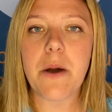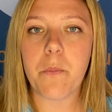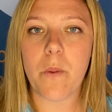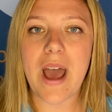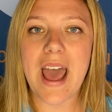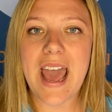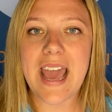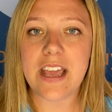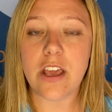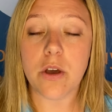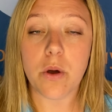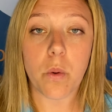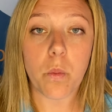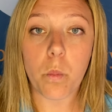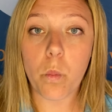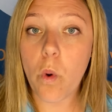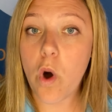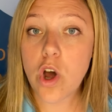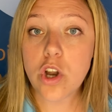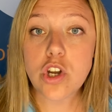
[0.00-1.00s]
way,
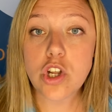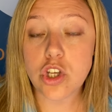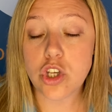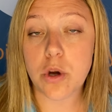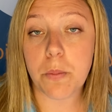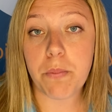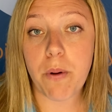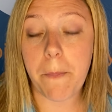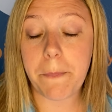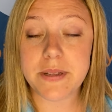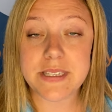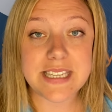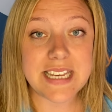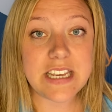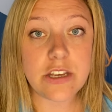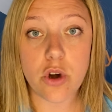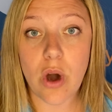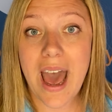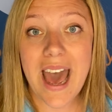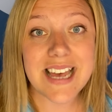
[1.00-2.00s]
one, your property,
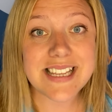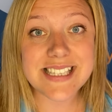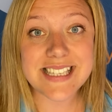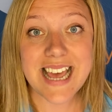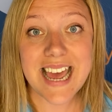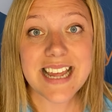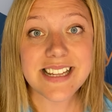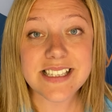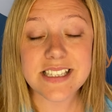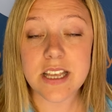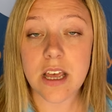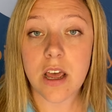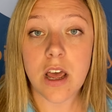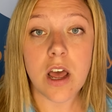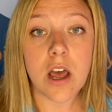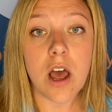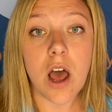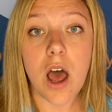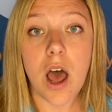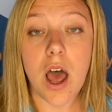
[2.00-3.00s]
your asset
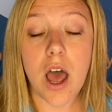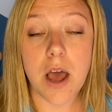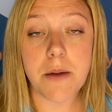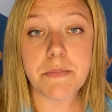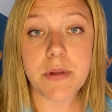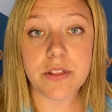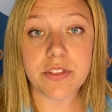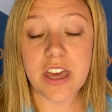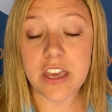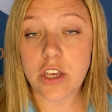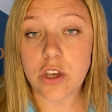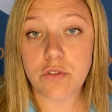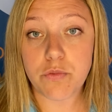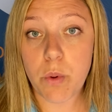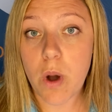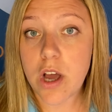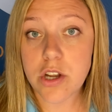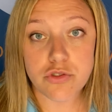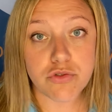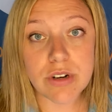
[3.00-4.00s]
that you've
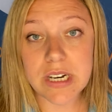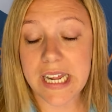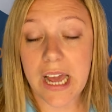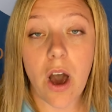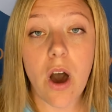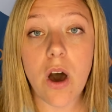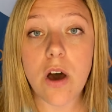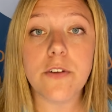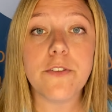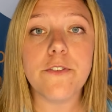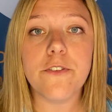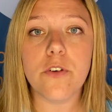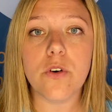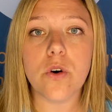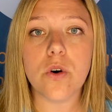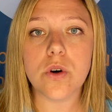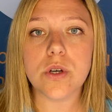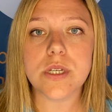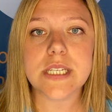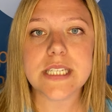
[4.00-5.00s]
worked really hard
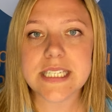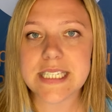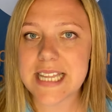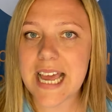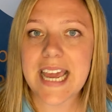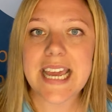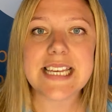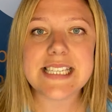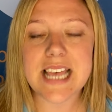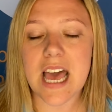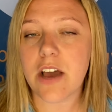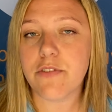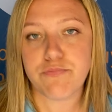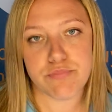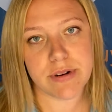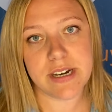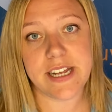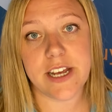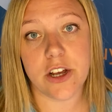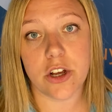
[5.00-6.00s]
for stays at a
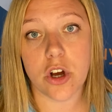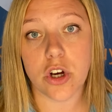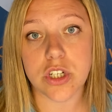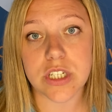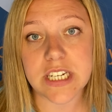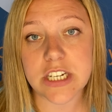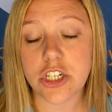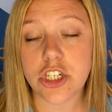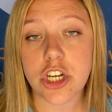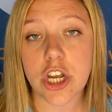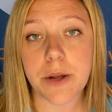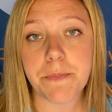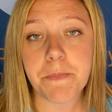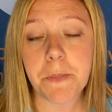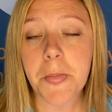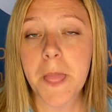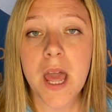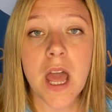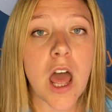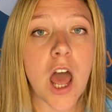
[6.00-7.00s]
brilliant condition.
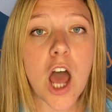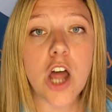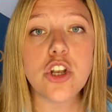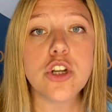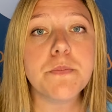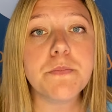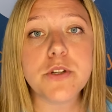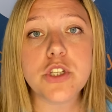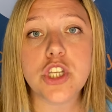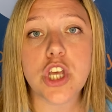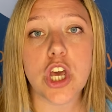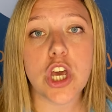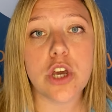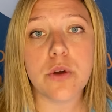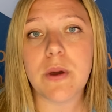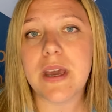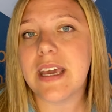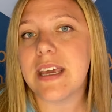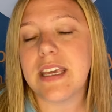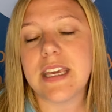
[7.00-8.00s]
And number
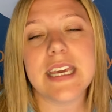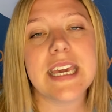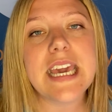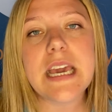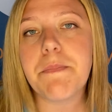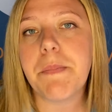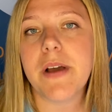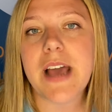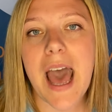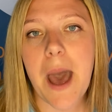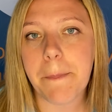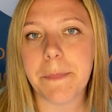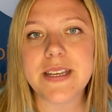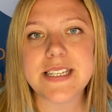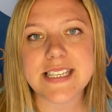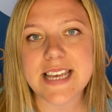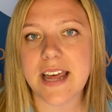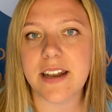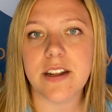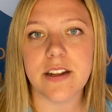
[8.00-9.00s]
two, you keep a happy
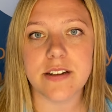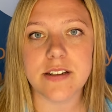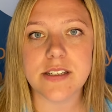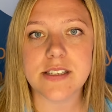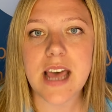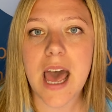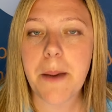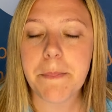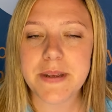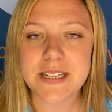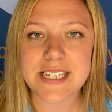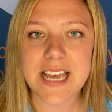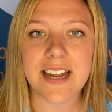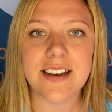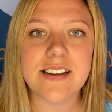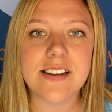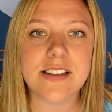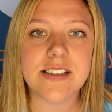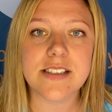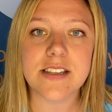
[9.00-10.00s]
tenant. Happy
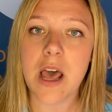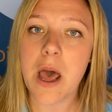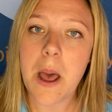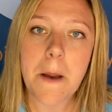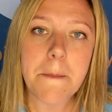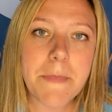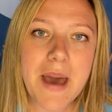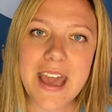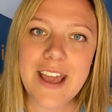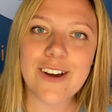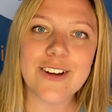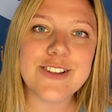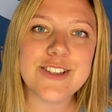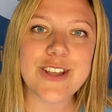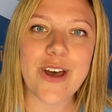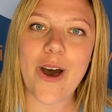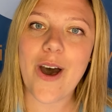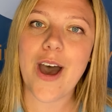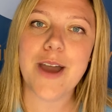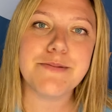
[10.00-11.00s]
tenants pay on
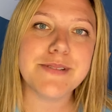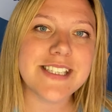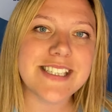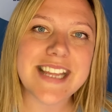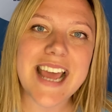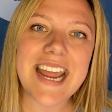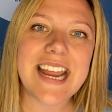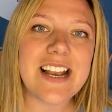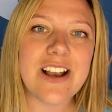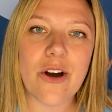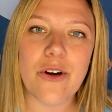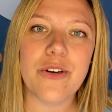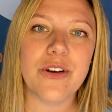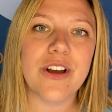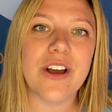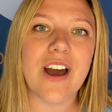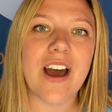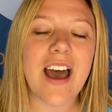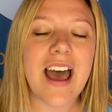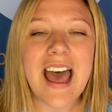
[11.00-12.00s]
time, stay
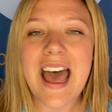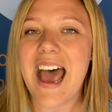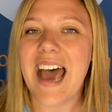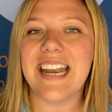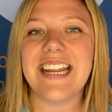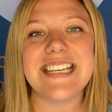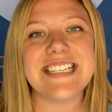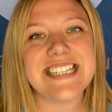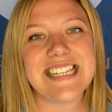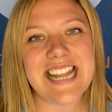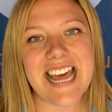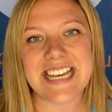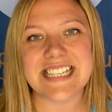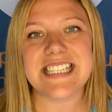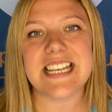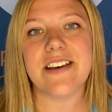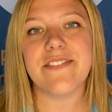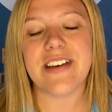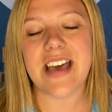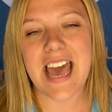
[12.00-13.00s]
longer, and it is less
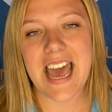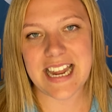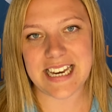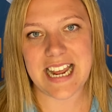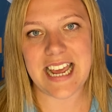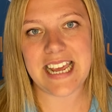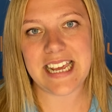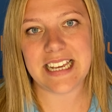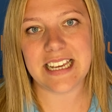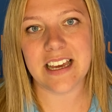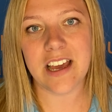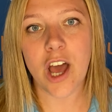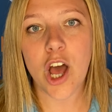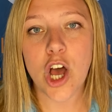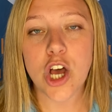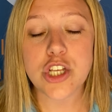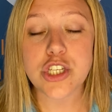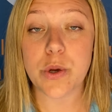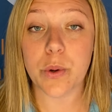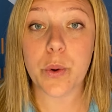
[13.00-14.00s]
of a headache.
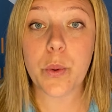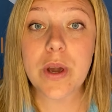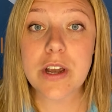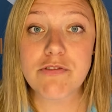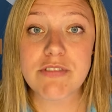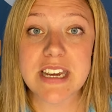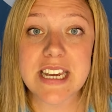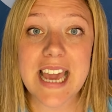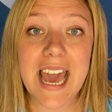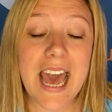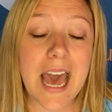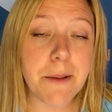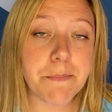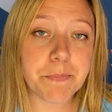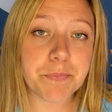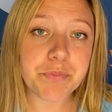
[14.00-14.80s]
So a quick recap.